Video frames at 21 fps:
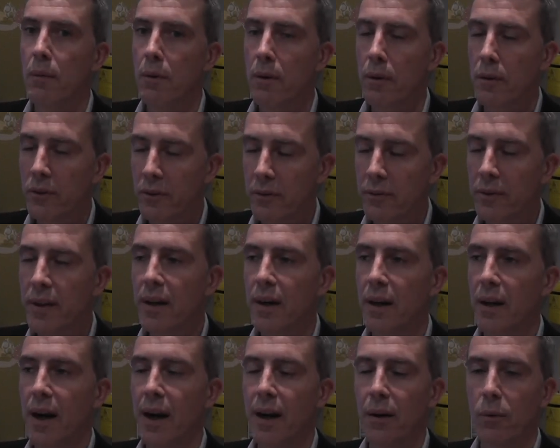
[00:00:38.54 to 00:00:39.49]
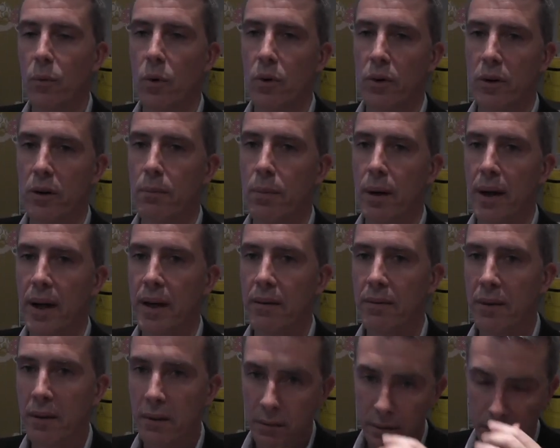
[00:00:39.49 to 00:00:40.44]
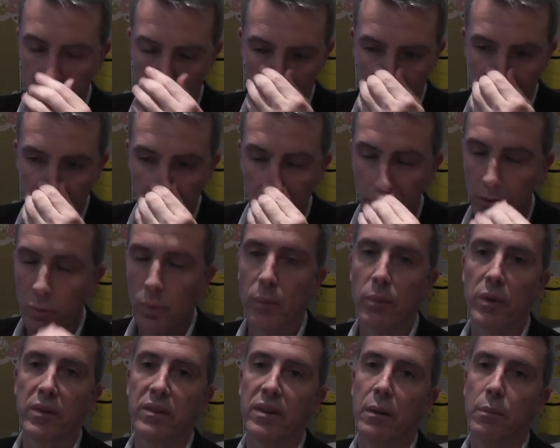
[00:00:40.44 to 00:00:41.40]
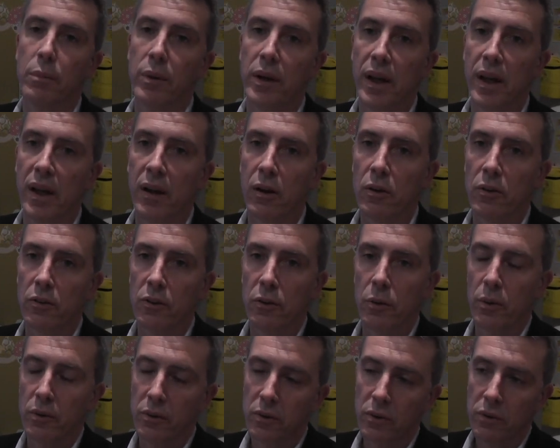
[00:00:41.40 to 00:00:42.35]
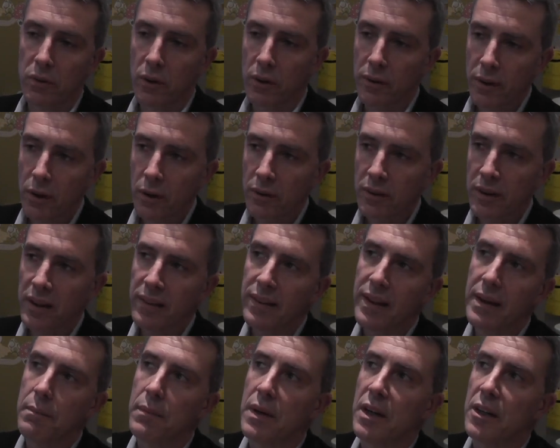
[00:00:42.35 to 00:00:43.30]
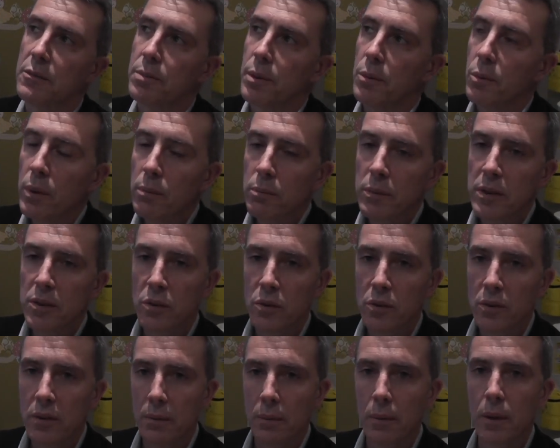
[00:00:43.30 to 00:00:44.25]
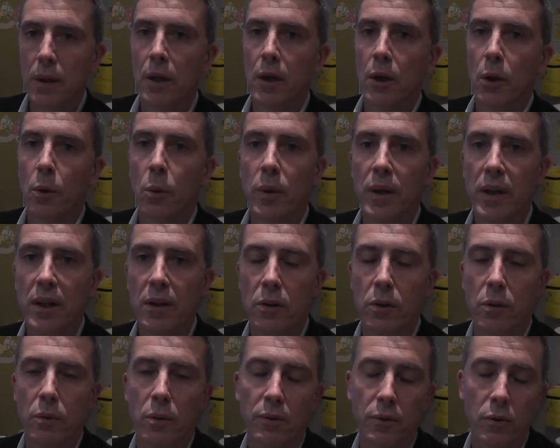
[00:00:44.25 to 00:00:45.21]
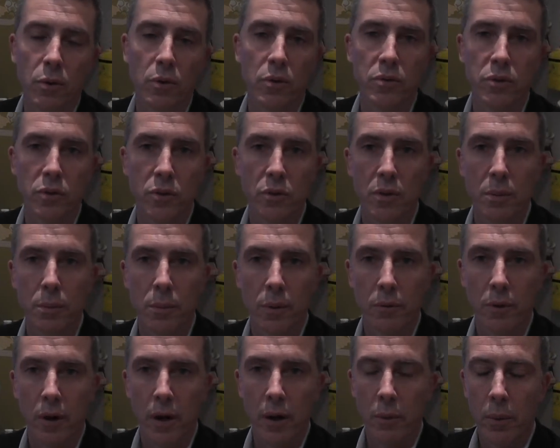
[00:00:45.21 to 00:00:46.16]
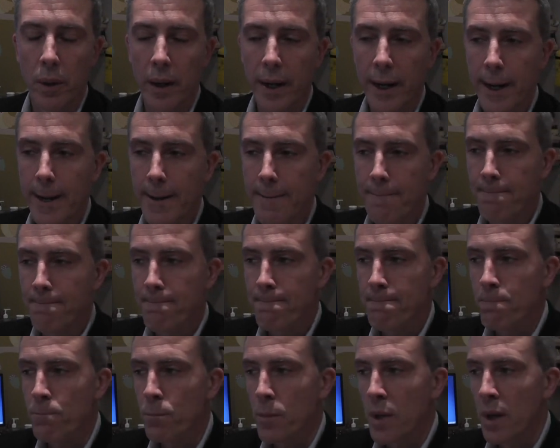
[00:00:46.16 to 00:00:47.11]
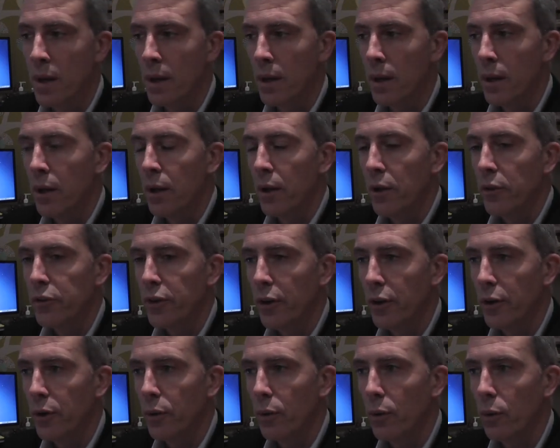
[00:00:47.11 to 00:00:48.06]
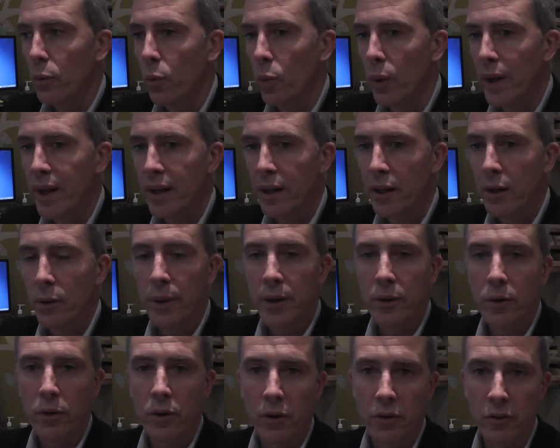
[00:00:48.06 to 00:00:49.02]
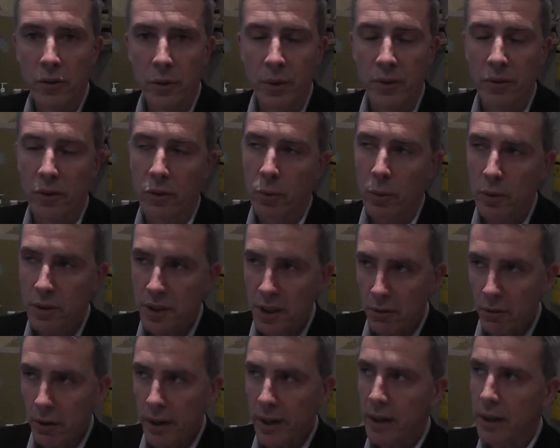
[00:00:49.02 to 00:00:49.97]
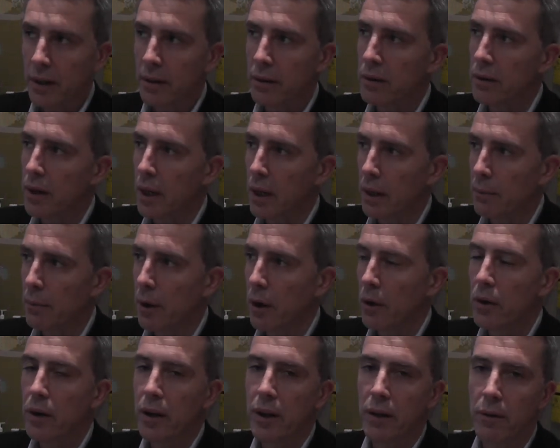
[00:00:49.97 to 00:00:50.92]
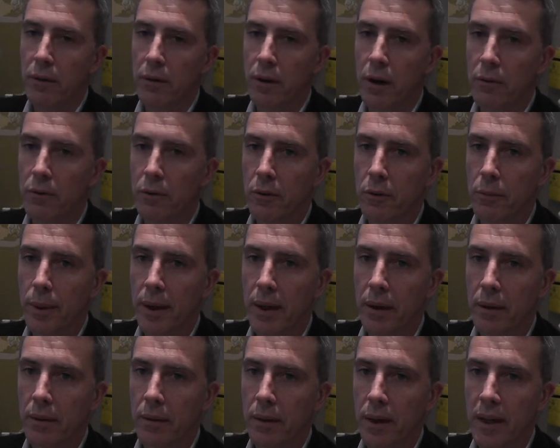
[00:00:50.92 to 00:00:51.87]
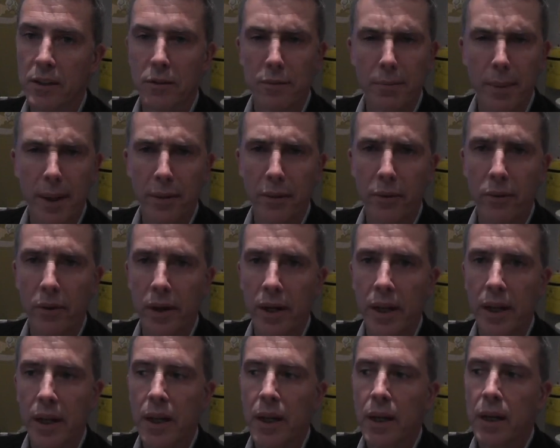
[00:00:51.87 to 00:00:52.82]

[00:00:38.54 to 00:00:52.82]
severe unwanted behaviours, this is when we start bringing in consequences. So they're not done that much, but when we do them, we need to do, of course, do them the right way. So when do we do consequences? Well, generally only over about the age of about 3,